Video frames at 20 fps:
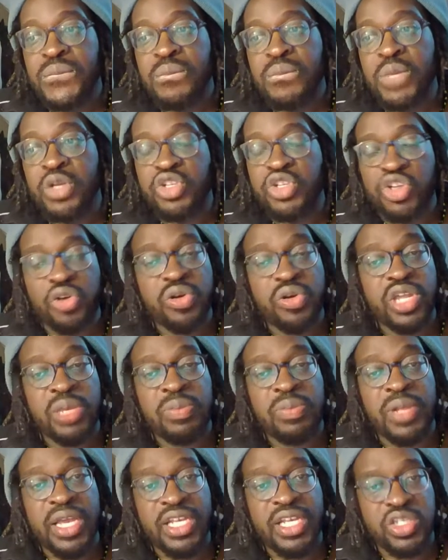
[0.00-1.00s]
majority
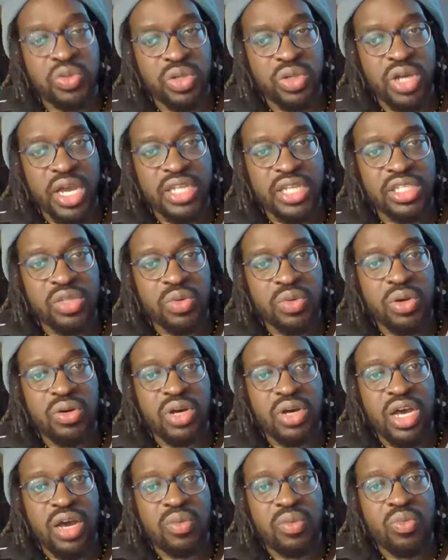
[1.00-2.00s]
players who are going to the
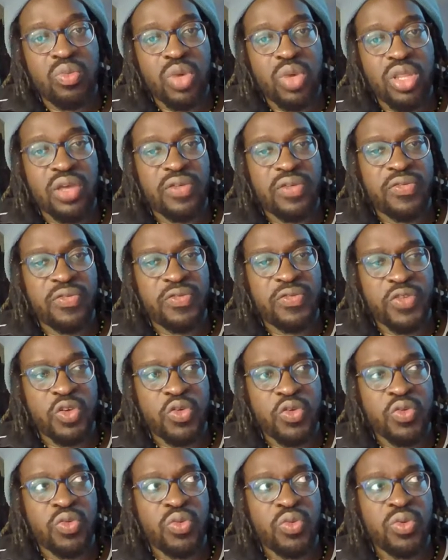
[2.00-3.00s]
World Cup with a
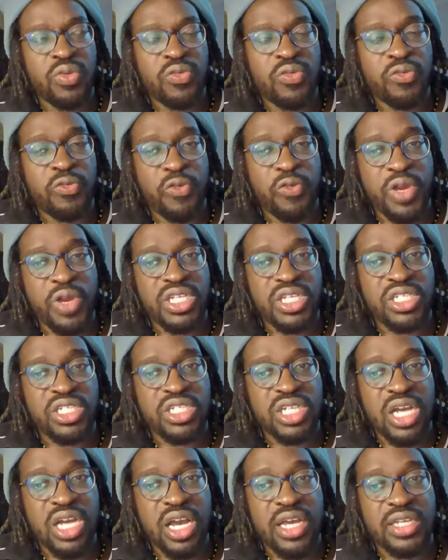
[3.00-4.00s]
few
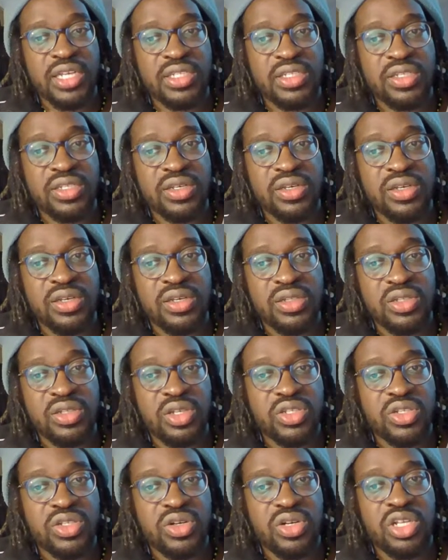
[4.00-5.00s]
fringe guys.
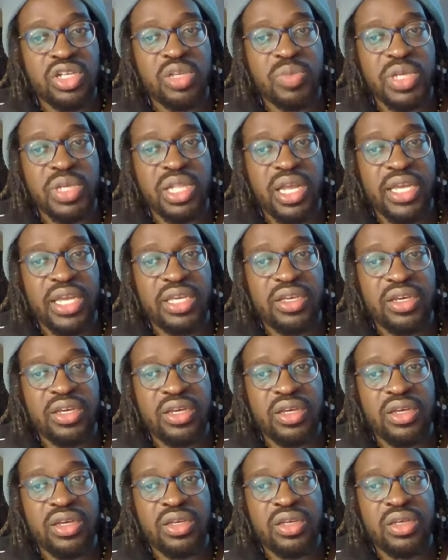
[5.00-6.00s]
So it's not going to be like
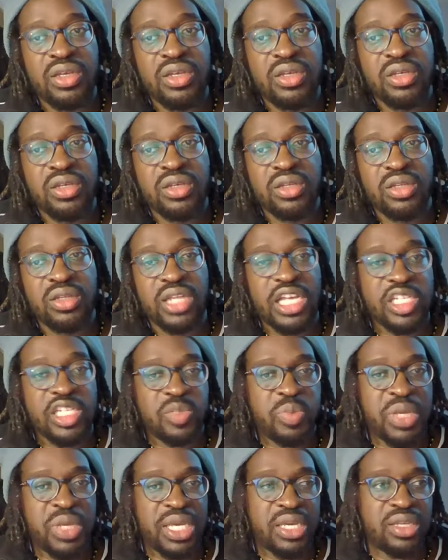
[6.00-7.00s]
a
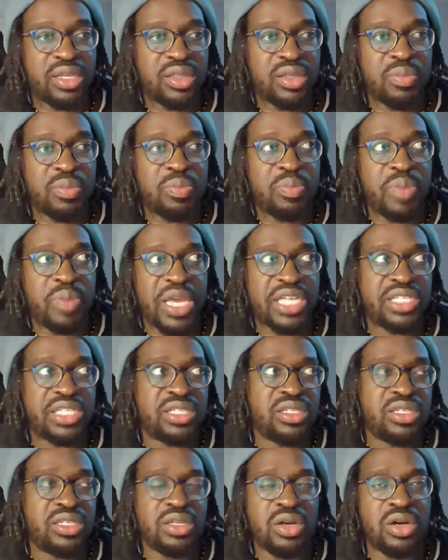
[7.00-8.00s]
let's pick the
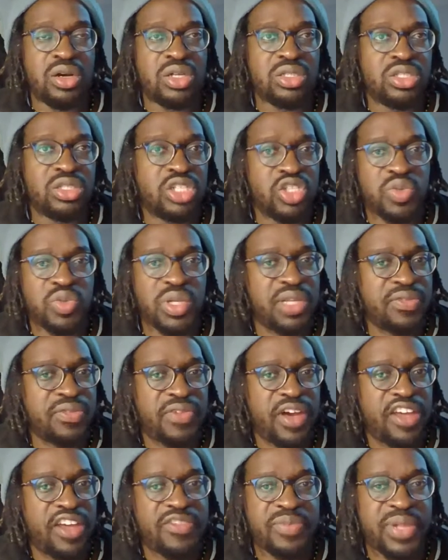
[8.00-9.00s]
best under
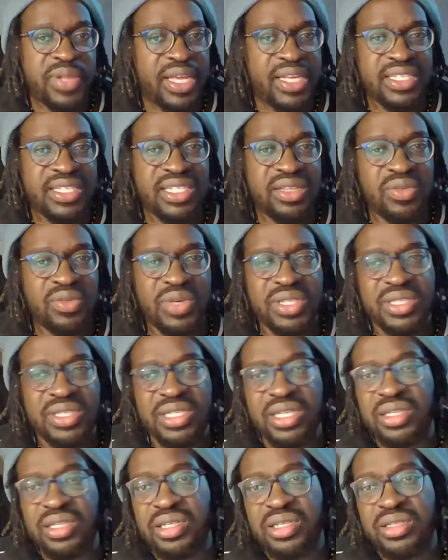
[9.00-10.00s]
25 players in the
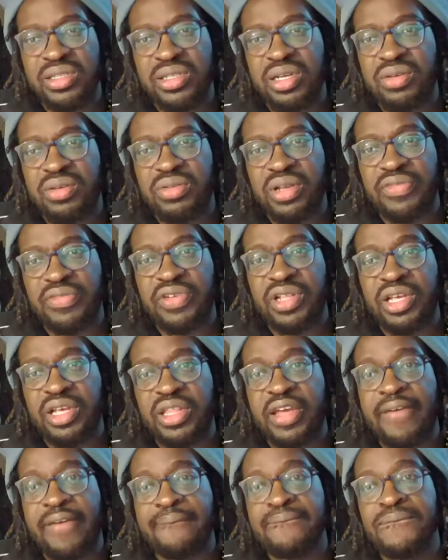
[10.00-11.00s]
West Indies. No, nothing
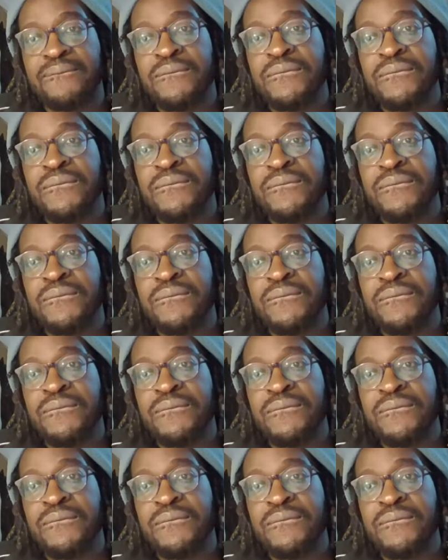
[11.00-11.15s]
like that.